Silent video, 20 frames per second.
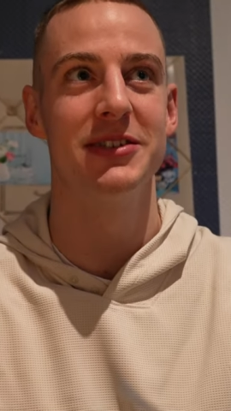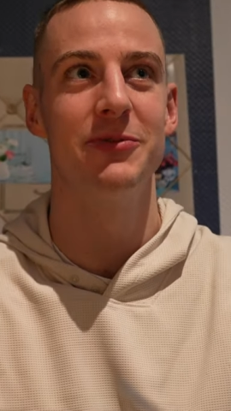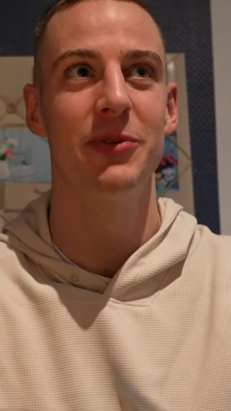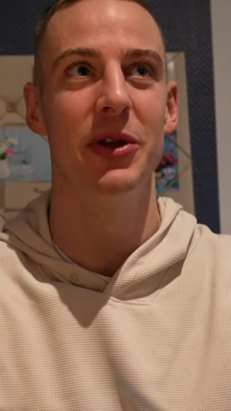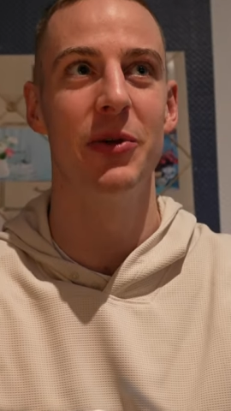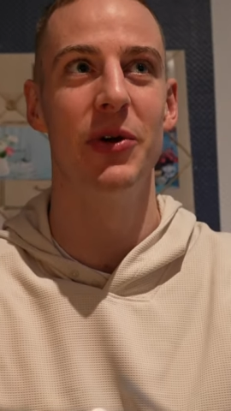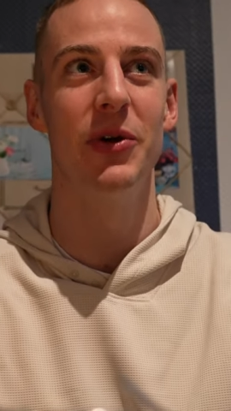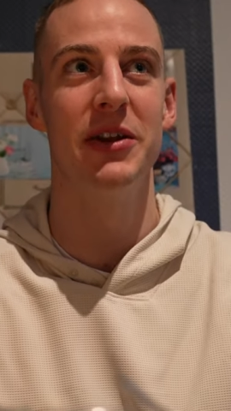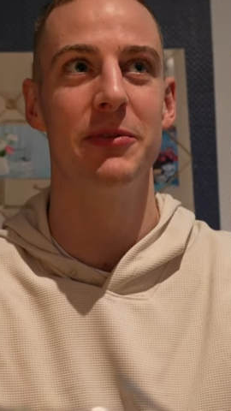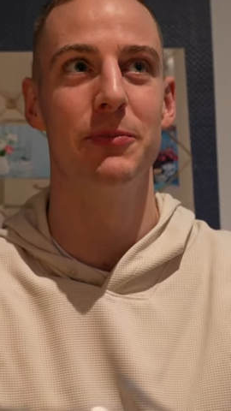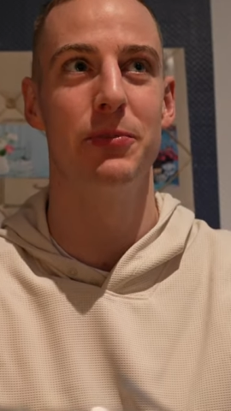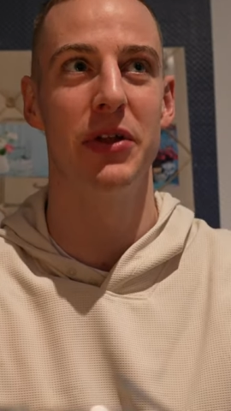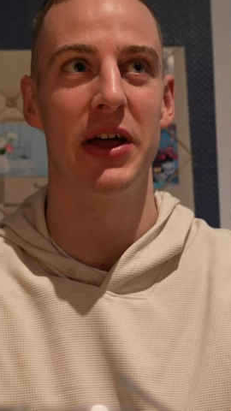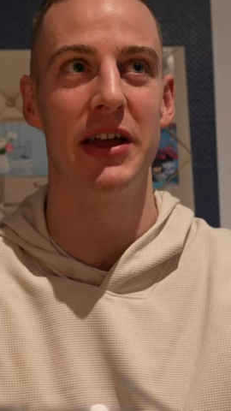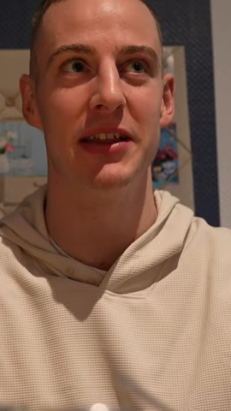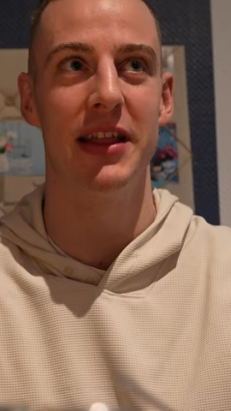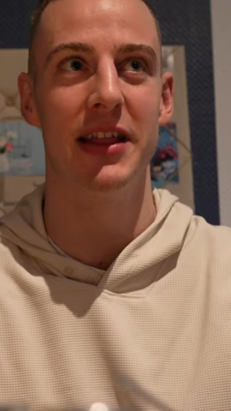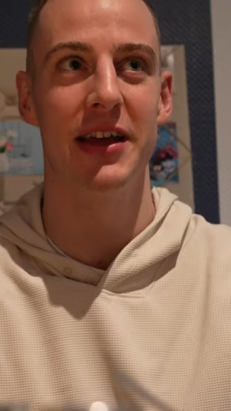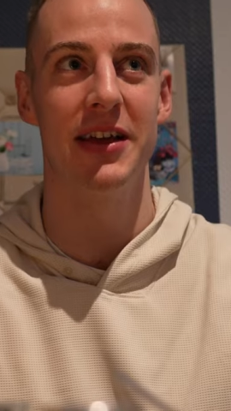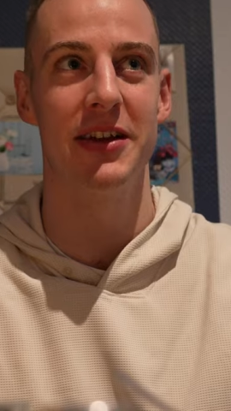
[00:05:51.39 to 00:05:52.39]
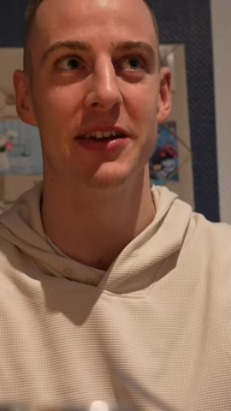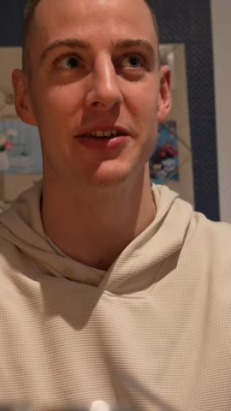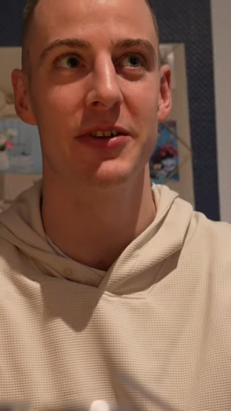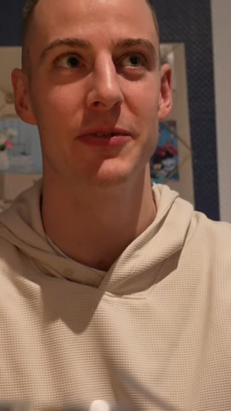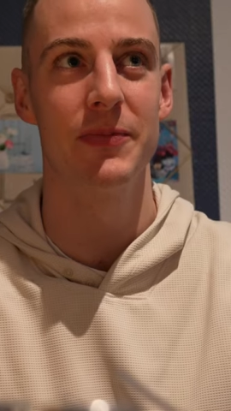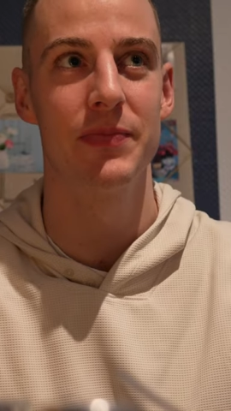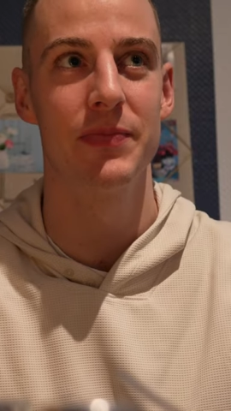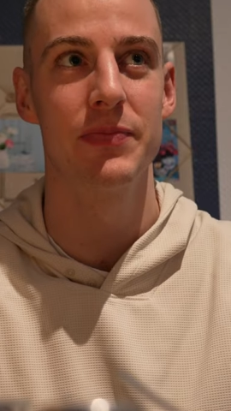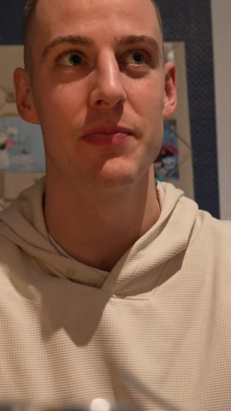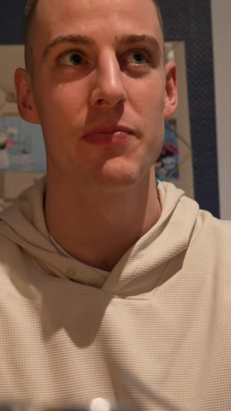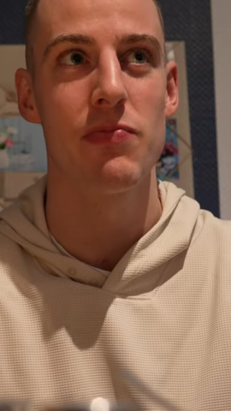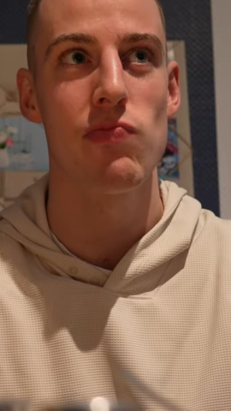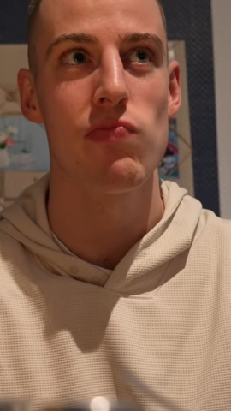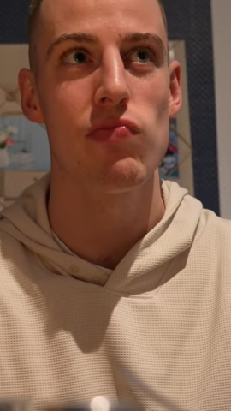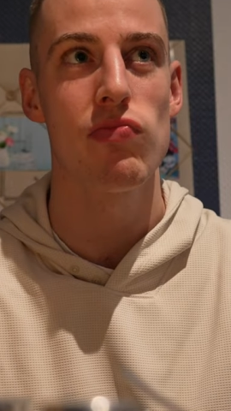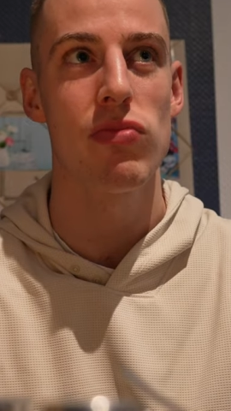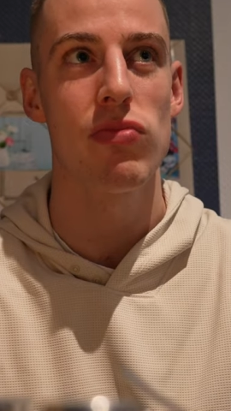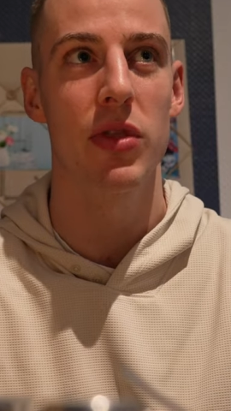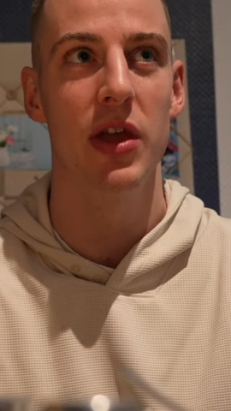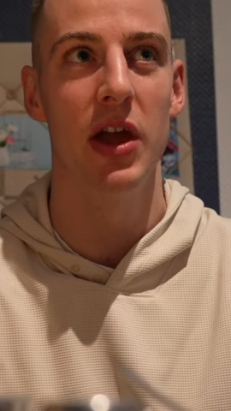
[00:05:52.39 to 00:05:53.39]
We went and played, like,
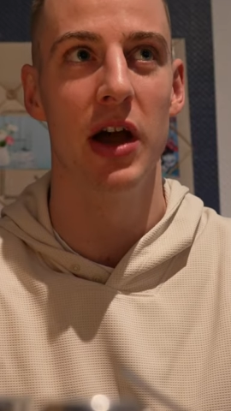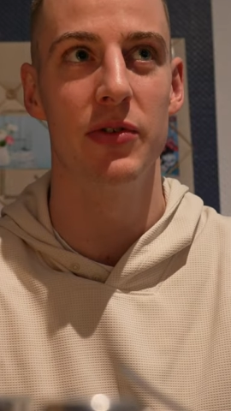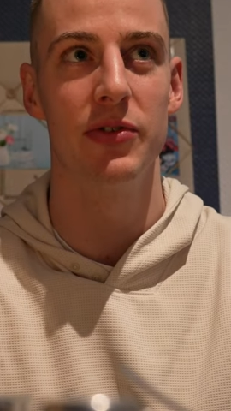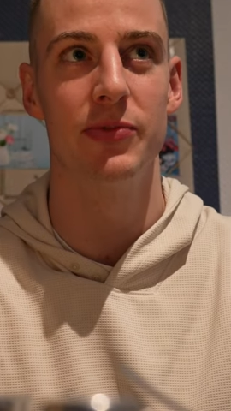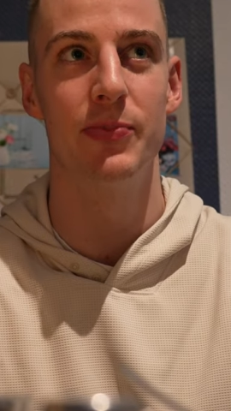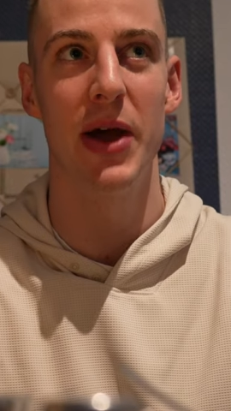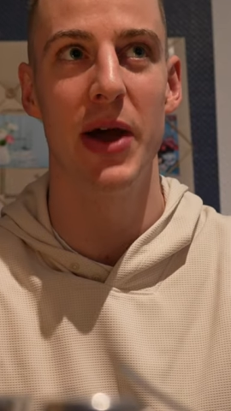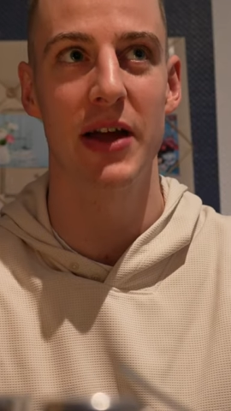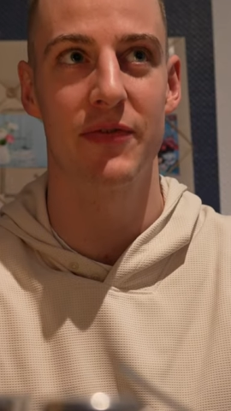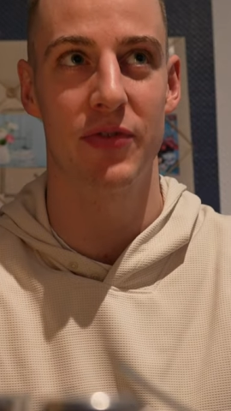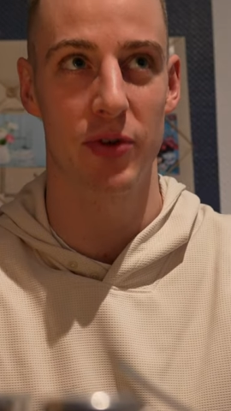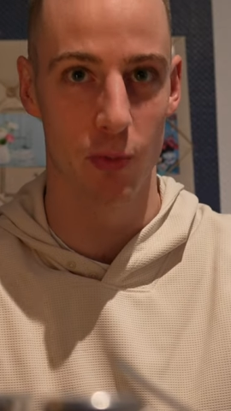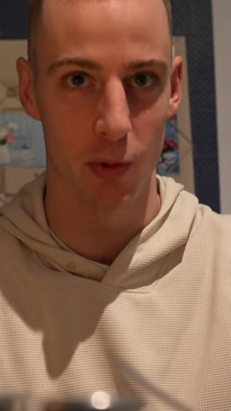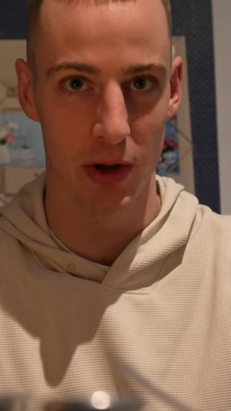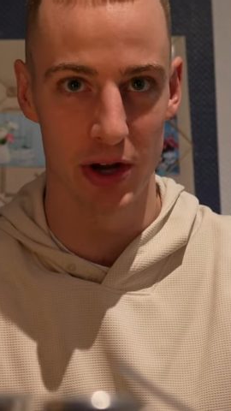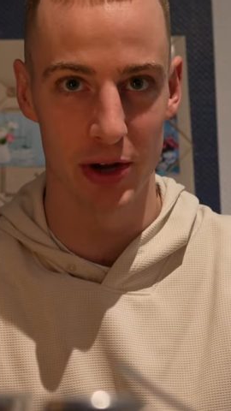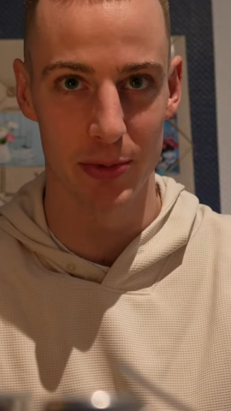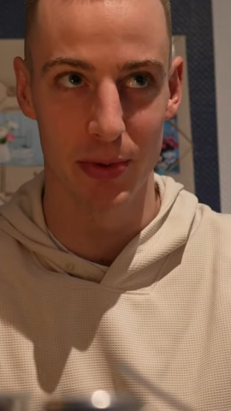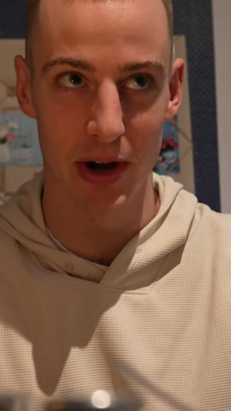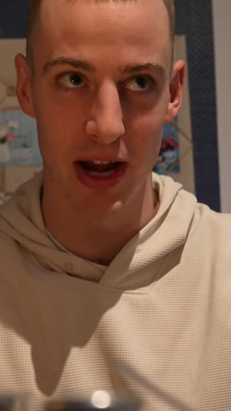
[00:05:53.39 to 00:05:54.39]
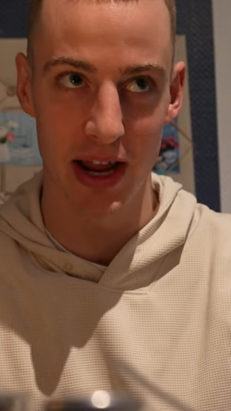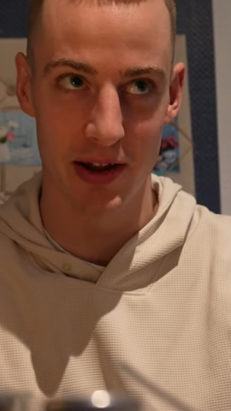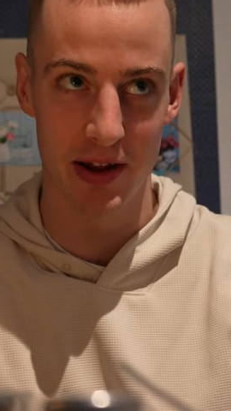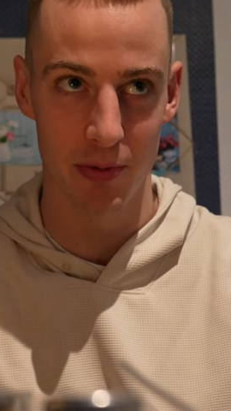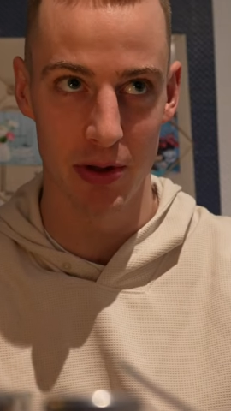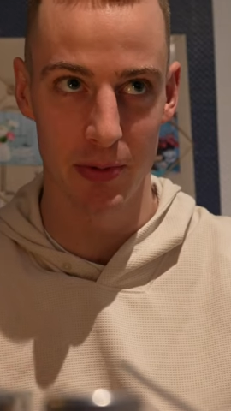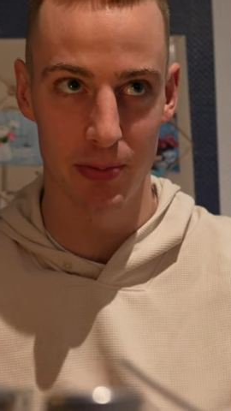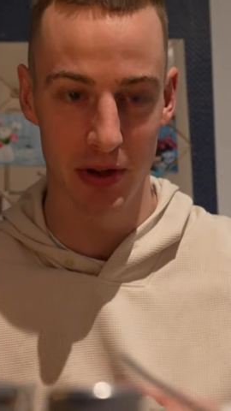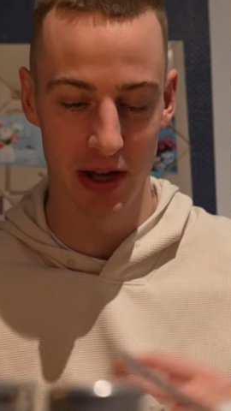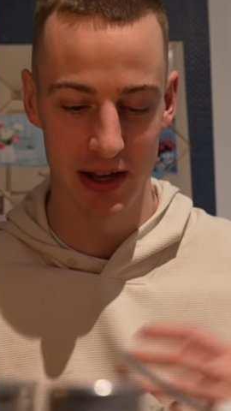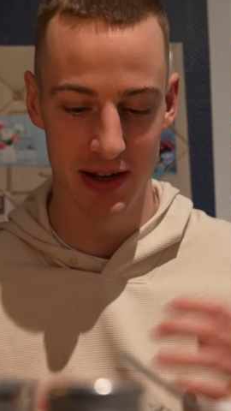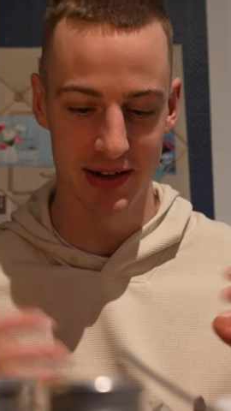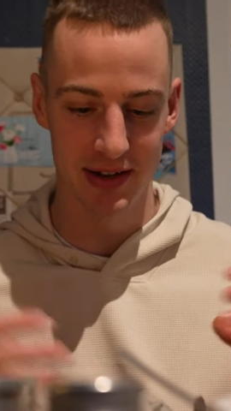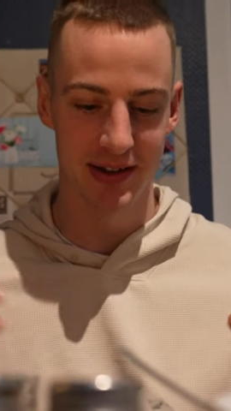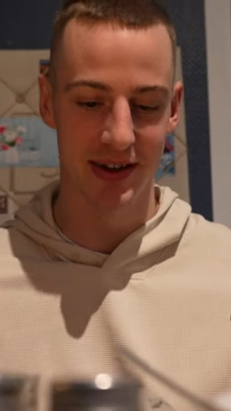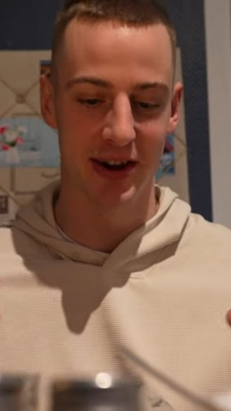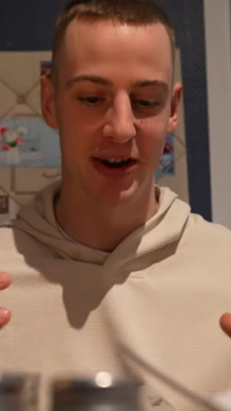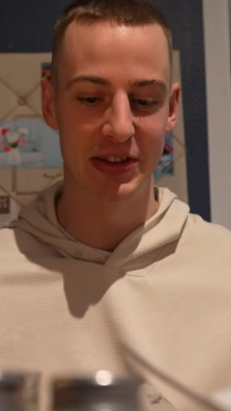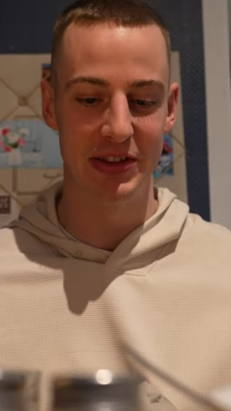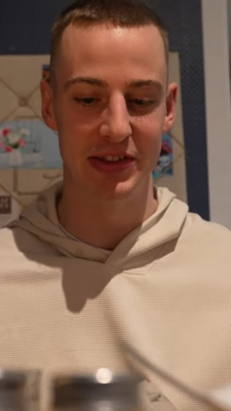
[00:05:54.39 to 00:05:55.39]
I was back for winter break, and we played
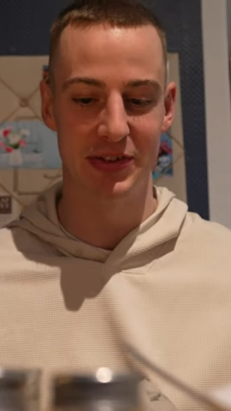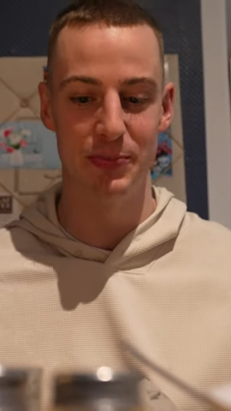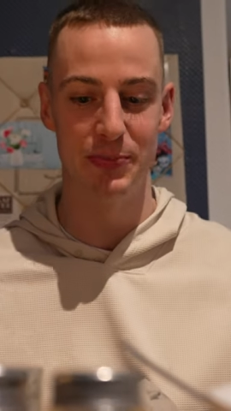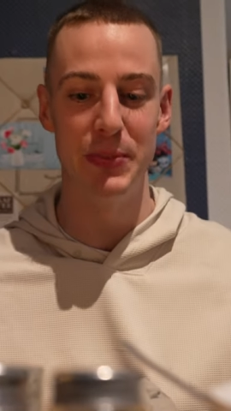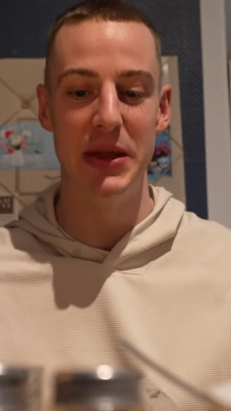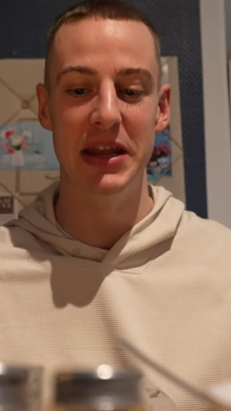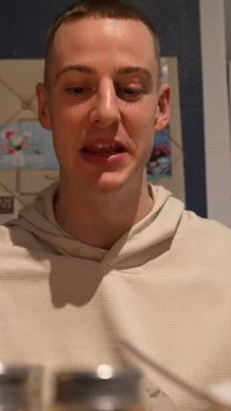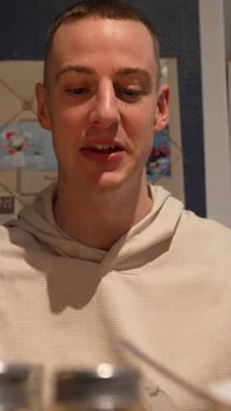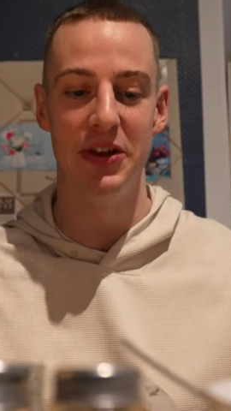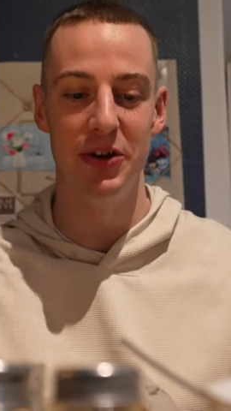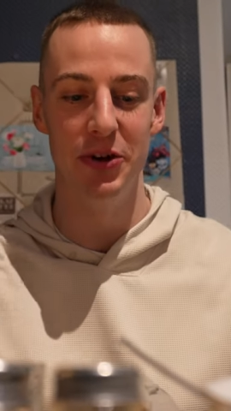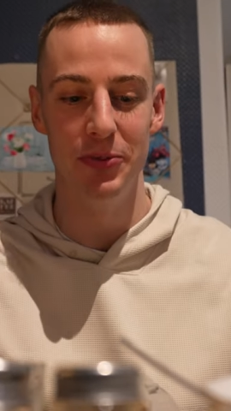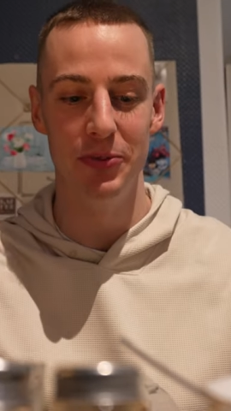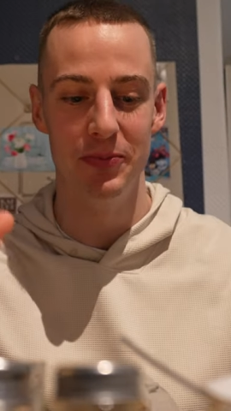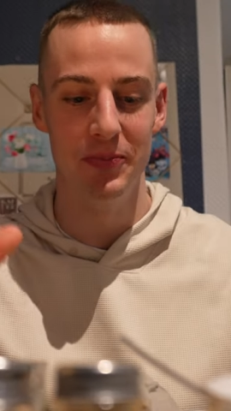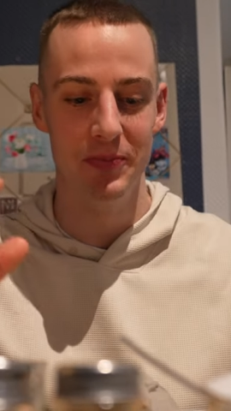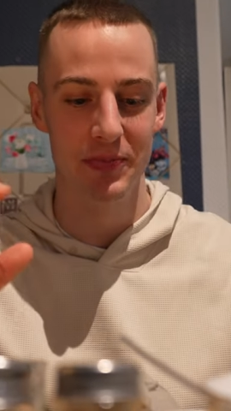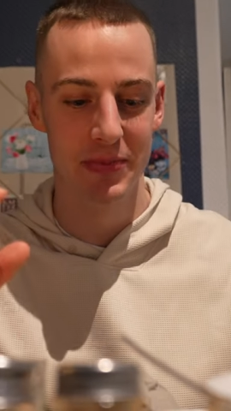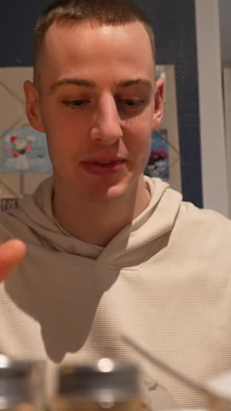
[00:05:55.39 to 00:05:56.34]
on this mini hoop.